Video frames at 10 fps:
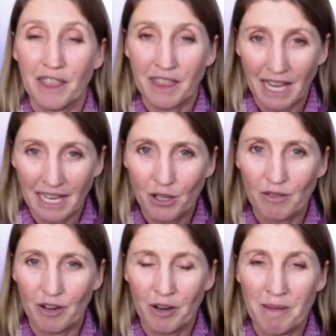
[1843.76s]
Thank you
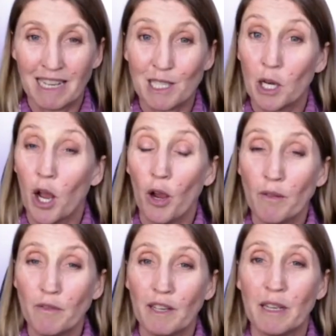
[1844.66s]
very much. And
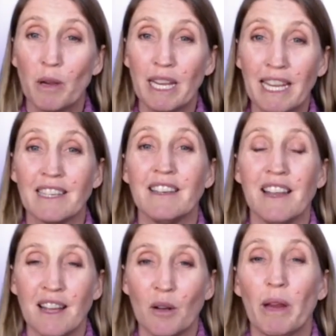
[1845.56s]
hopefully we
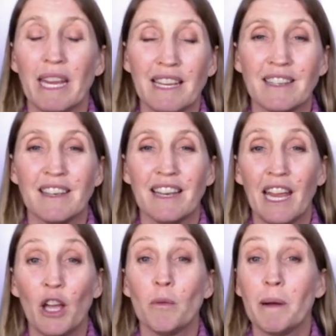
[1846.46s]
can
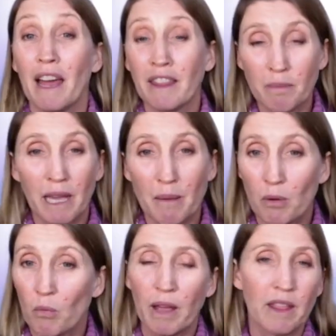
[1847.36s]
help other
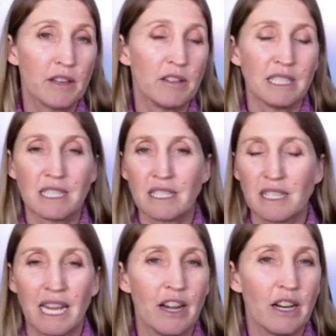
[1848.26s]
people, whether it's
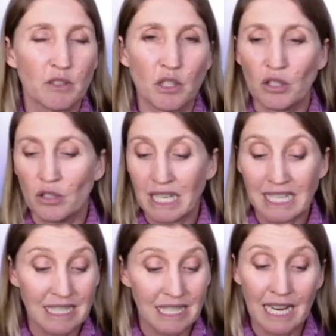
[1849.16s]
the NRF2, the
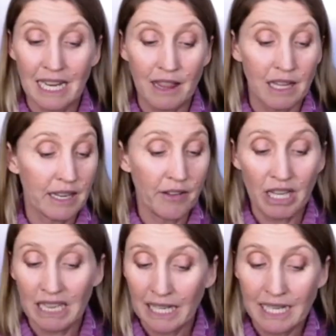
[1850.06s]
ASEA, the liver
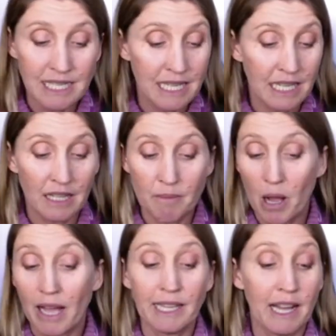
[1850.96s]
cleansing, the
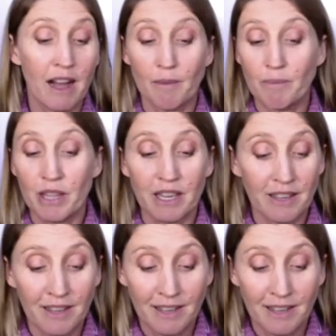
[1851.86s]
bicarb, the